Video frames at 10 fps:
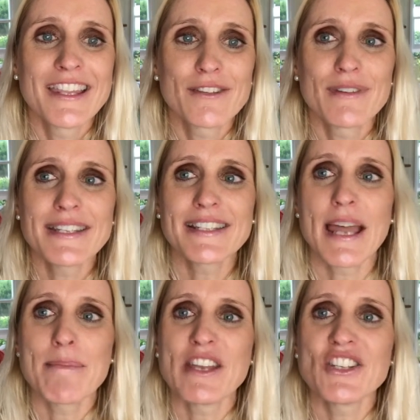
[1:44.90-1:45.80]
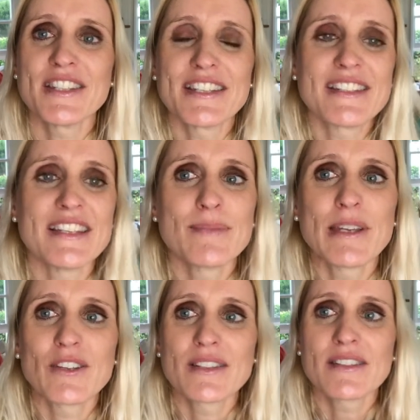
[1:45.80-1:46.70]
The reason I mention this is
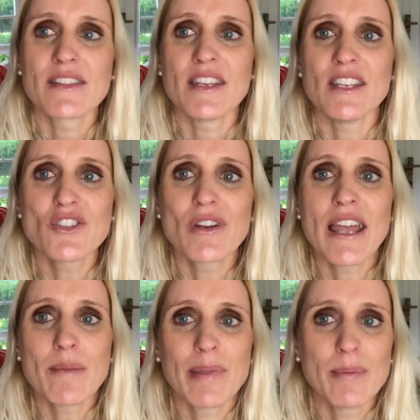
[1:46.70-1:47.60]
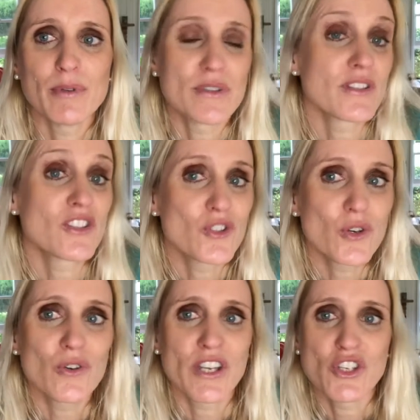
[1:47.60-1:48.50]
because the Israelite people in the
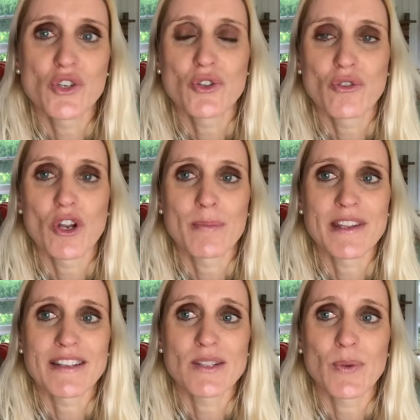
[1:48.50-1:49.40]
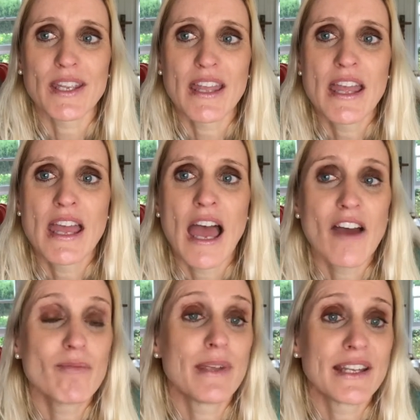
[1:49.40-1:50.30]
story in Deuteronomy this week
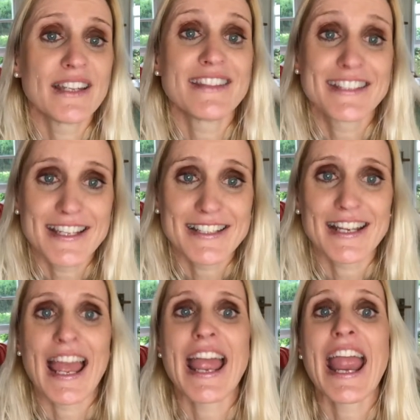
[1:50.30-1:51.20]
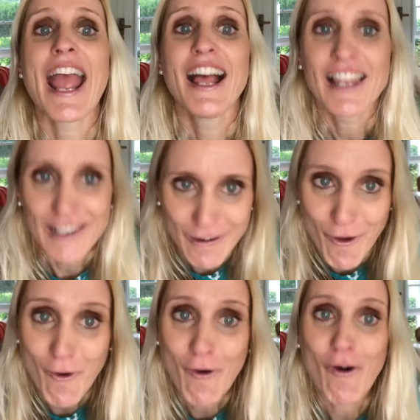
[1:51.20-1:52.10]
have been in the desert a
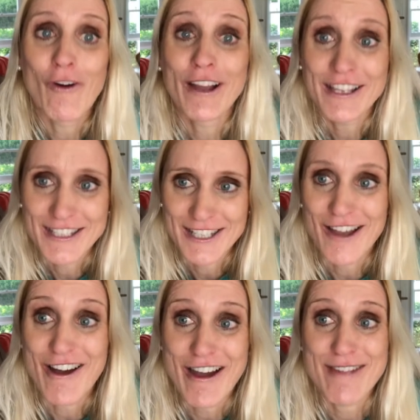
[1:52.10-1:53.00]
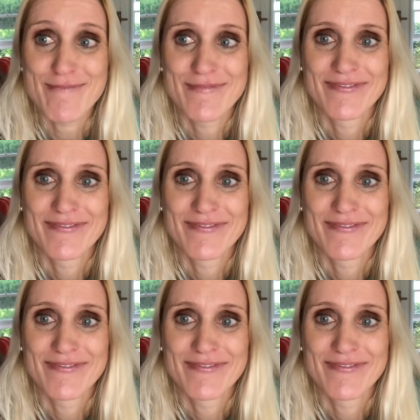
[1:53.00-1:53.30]
long time.